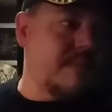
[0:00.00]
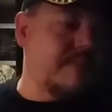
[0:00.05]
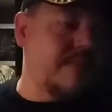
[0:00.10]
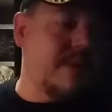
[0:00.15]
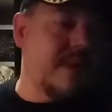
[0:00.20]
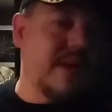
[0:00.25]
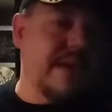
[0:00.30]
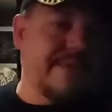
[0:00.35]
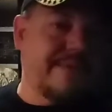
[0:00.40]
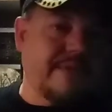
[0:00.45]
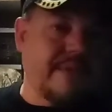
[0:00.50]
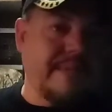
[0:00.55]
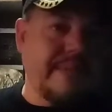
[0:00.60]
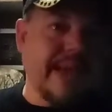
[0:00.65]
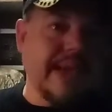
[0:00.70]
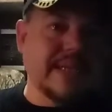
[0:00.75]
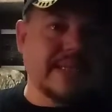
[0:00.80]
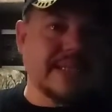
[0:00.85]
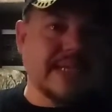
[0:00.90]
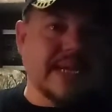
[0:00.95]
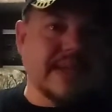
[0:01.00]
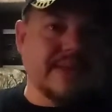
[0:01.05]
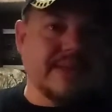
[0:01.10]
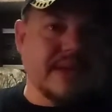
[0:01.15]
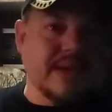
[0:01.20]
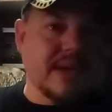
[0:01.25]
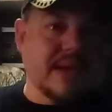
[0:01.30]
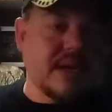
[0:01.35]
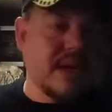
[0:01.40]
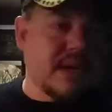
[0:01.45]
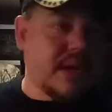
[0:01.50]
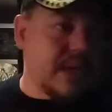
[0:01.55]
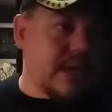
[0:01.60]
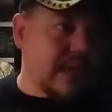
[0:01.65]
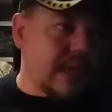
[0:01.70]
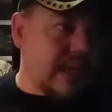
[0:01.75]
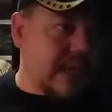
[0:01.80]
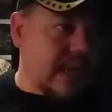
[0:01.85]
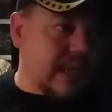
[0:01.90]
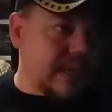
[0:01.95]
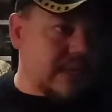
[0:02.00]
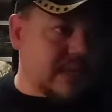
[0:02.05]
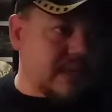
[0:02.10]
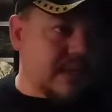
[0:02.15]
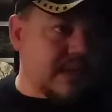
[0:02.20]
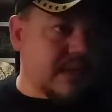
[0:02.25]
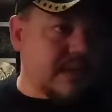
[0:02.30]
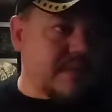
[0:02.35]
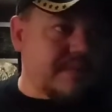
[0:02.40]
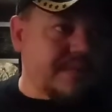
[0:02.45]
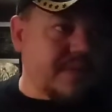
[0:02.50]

putting information out there instead of,